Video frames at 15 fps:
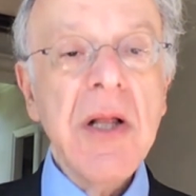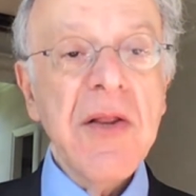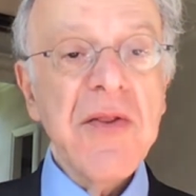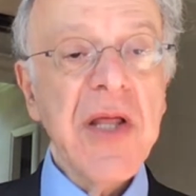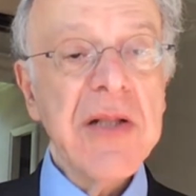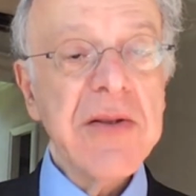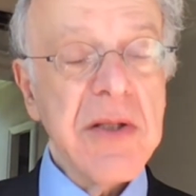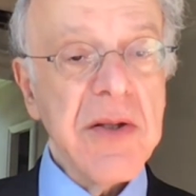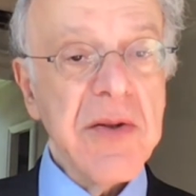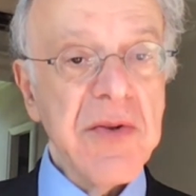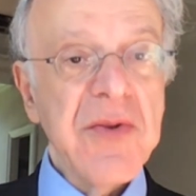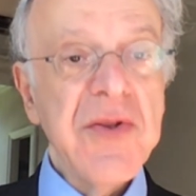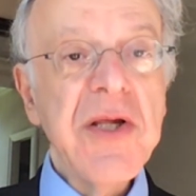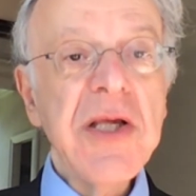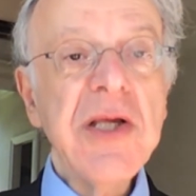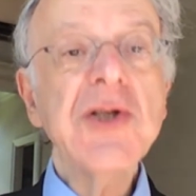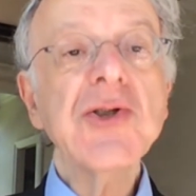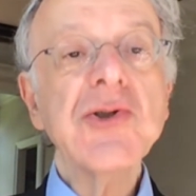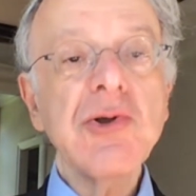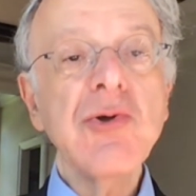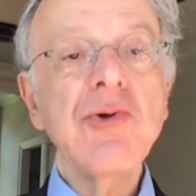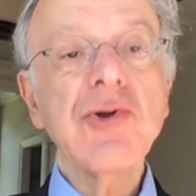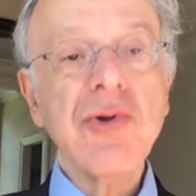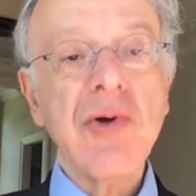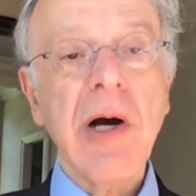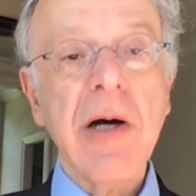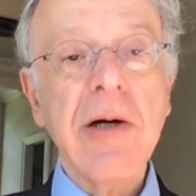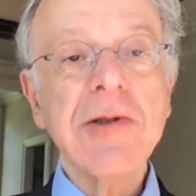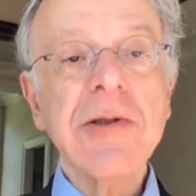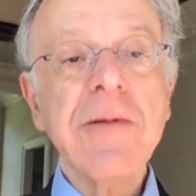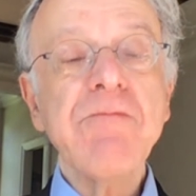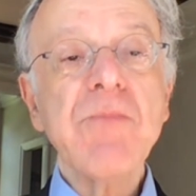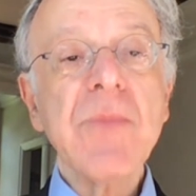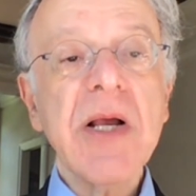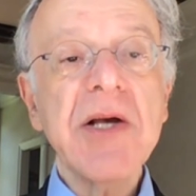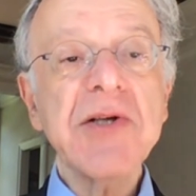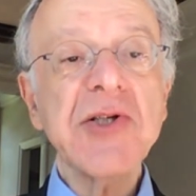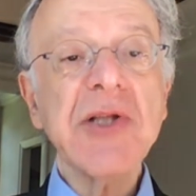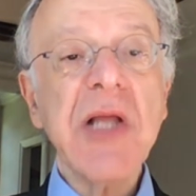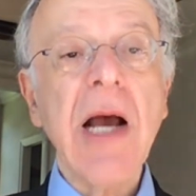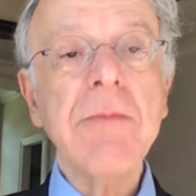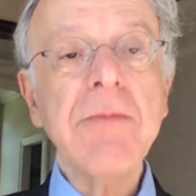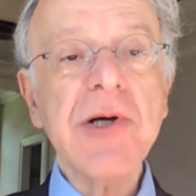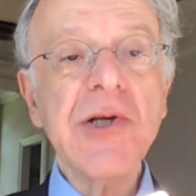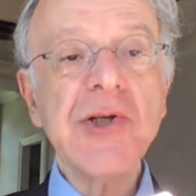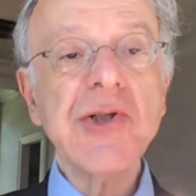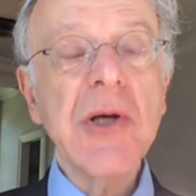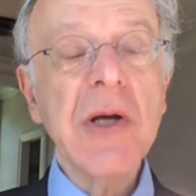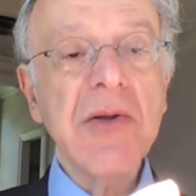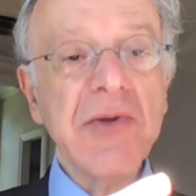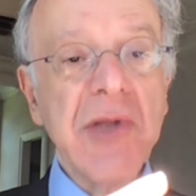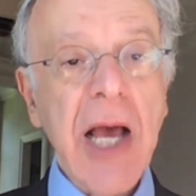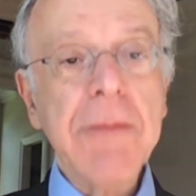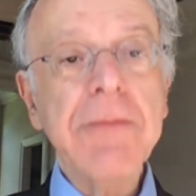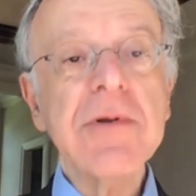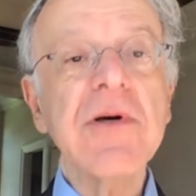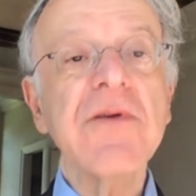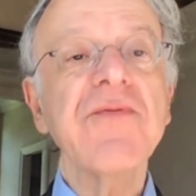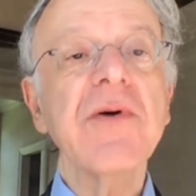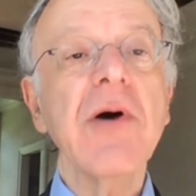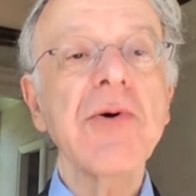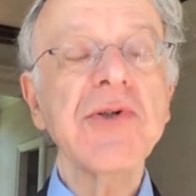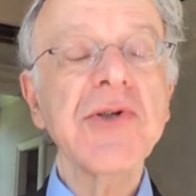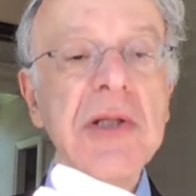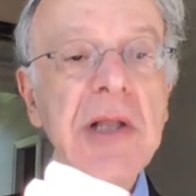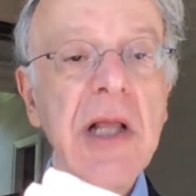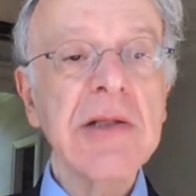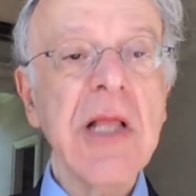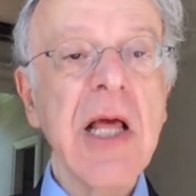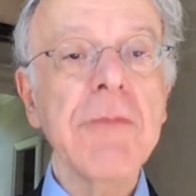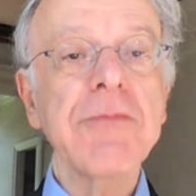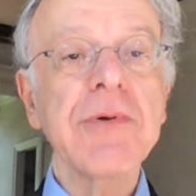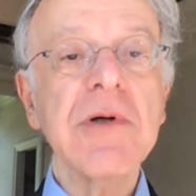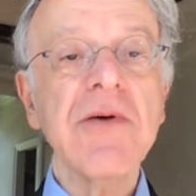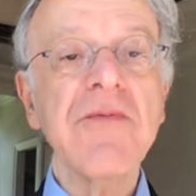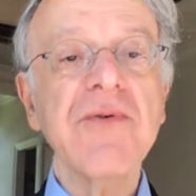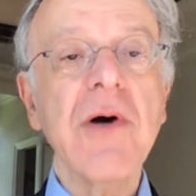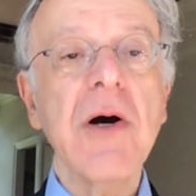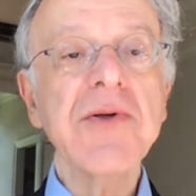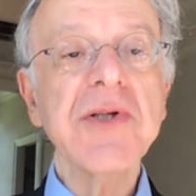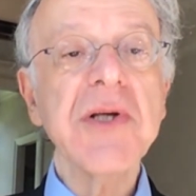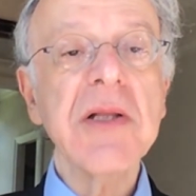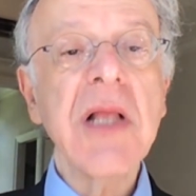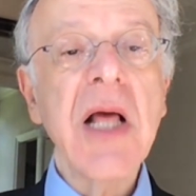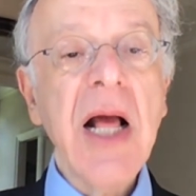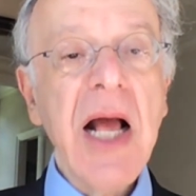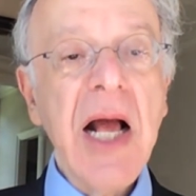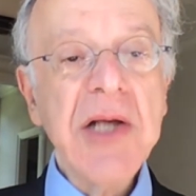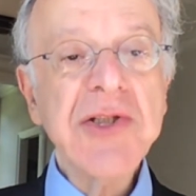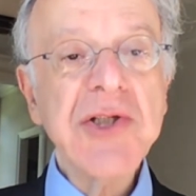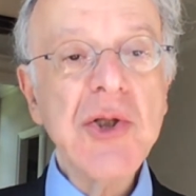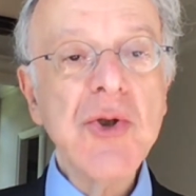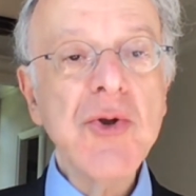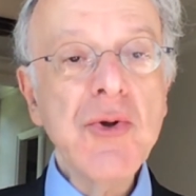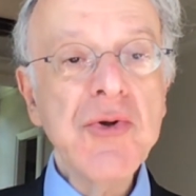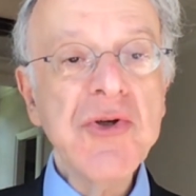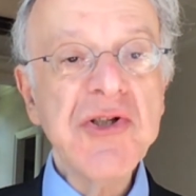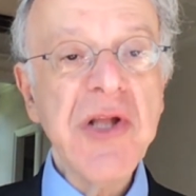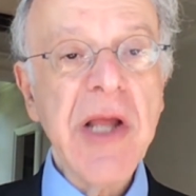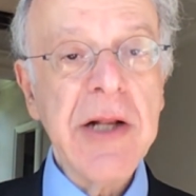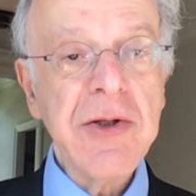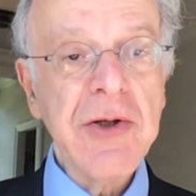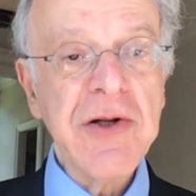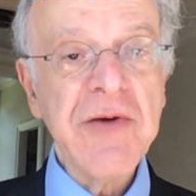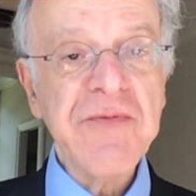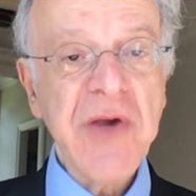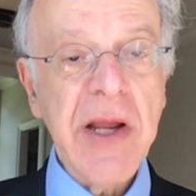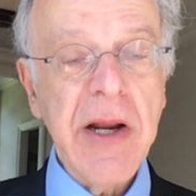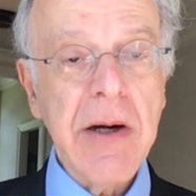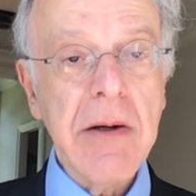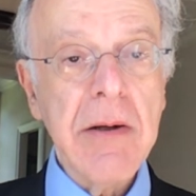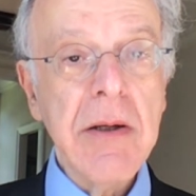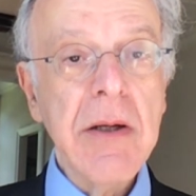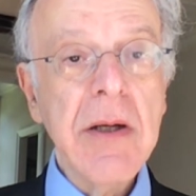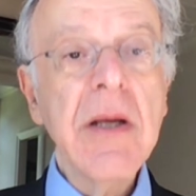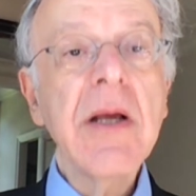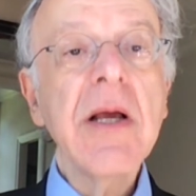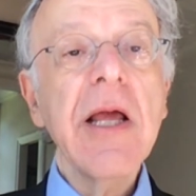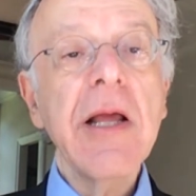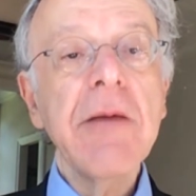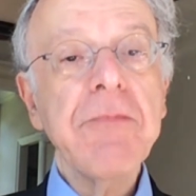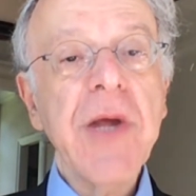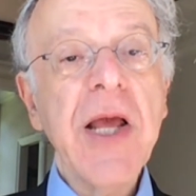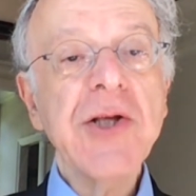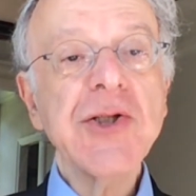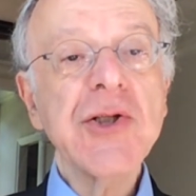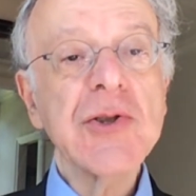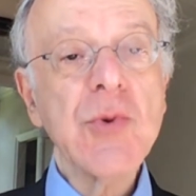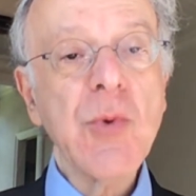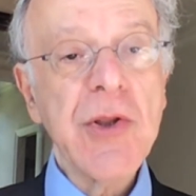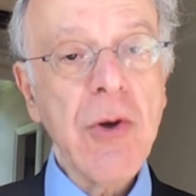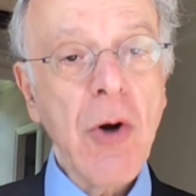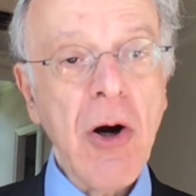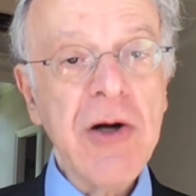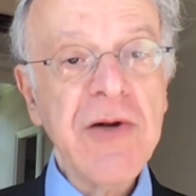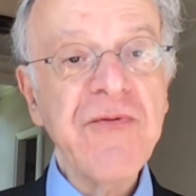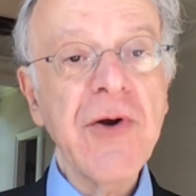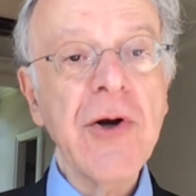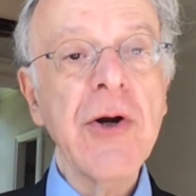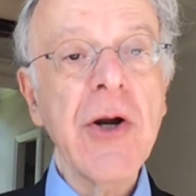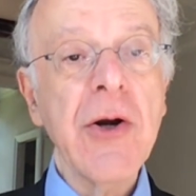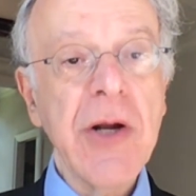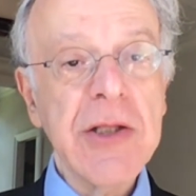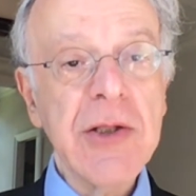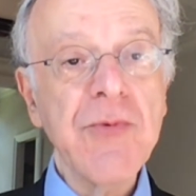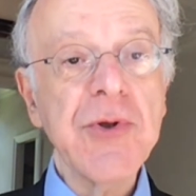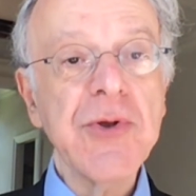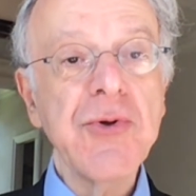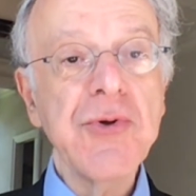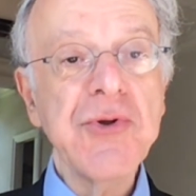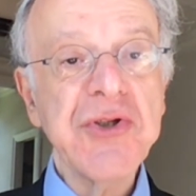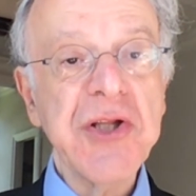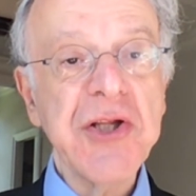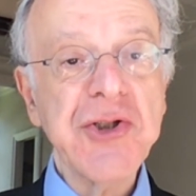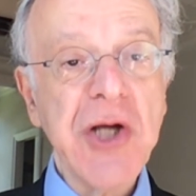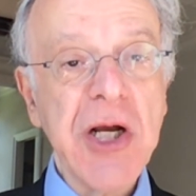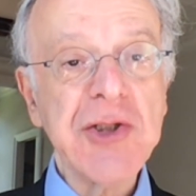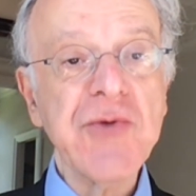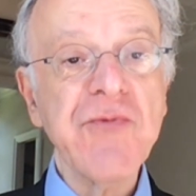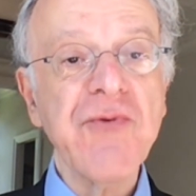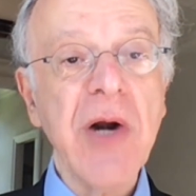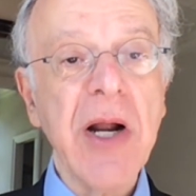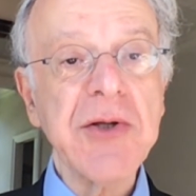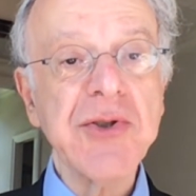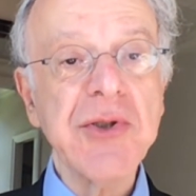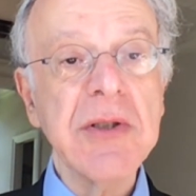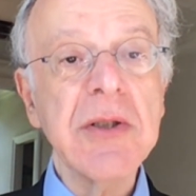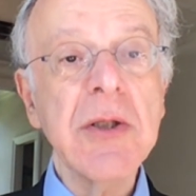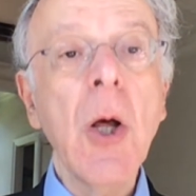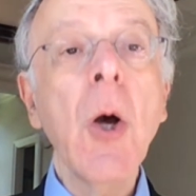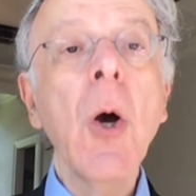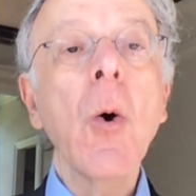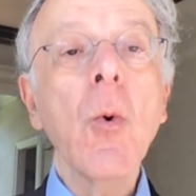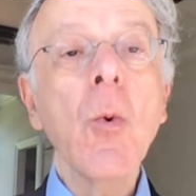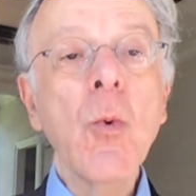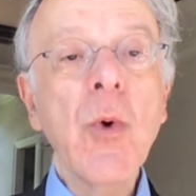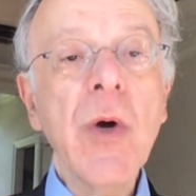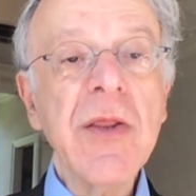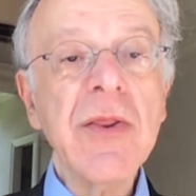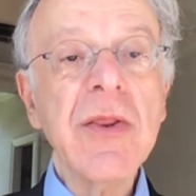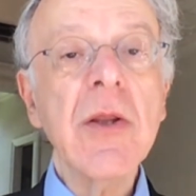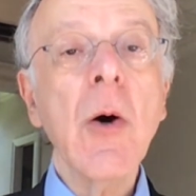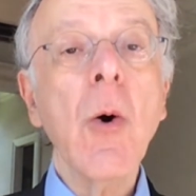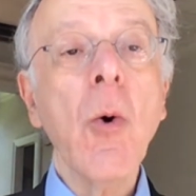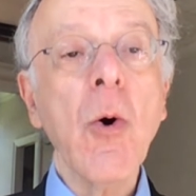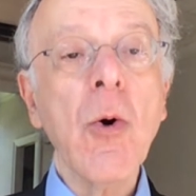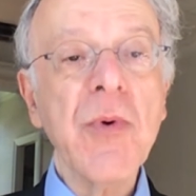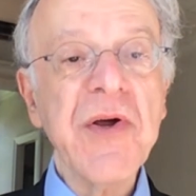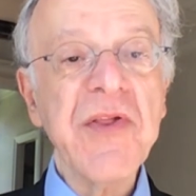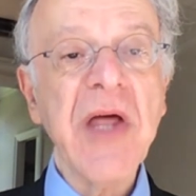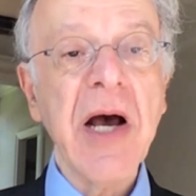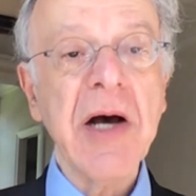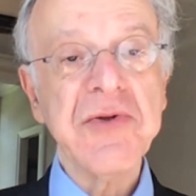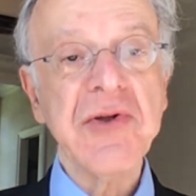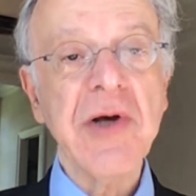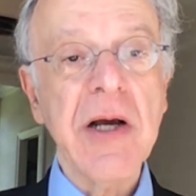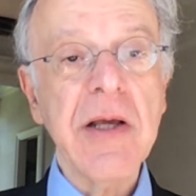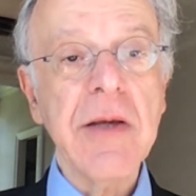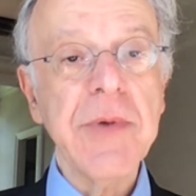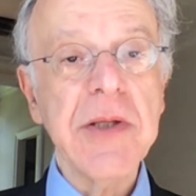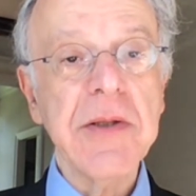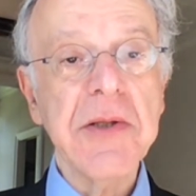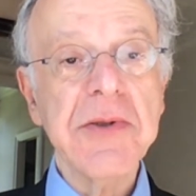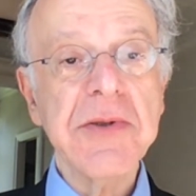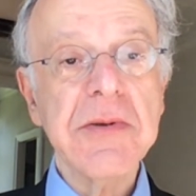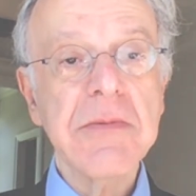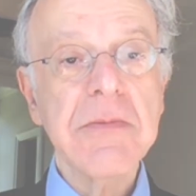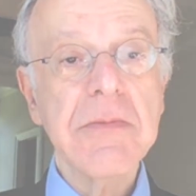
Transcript: that these two trials establish dapagliflozin and empagliflozin as a new standard of care in patients with heart failure and a reduced ejection fraction with or without diabetes.